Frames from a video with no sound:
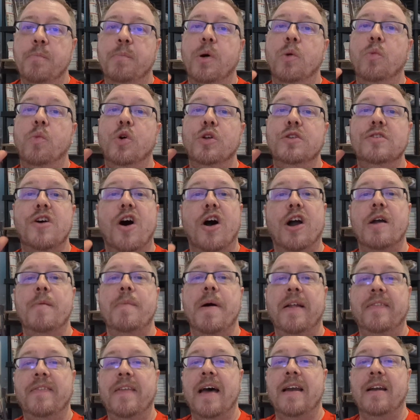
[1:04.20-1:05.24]
But we'll talk
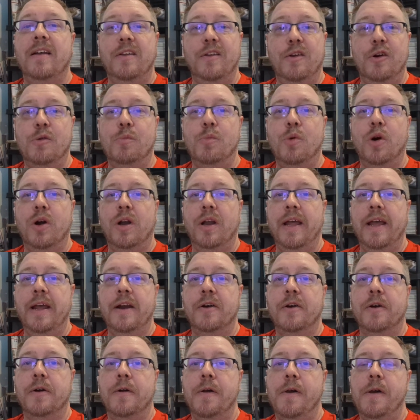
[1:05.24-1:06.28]
about that a little more
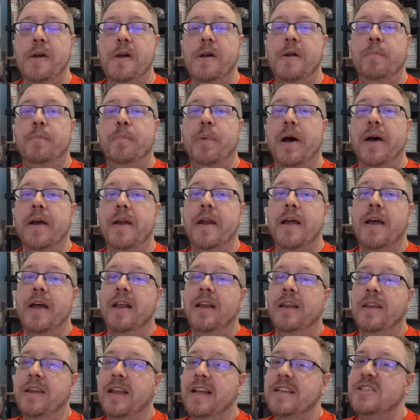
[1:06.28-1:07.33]
later. But
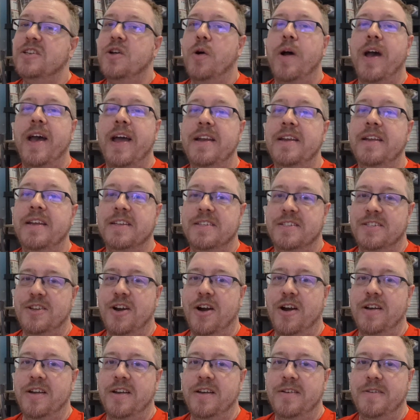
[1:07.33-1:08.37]
let's go ahead and get
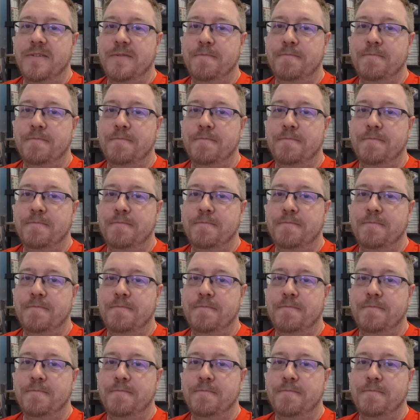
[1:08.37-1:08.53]
started.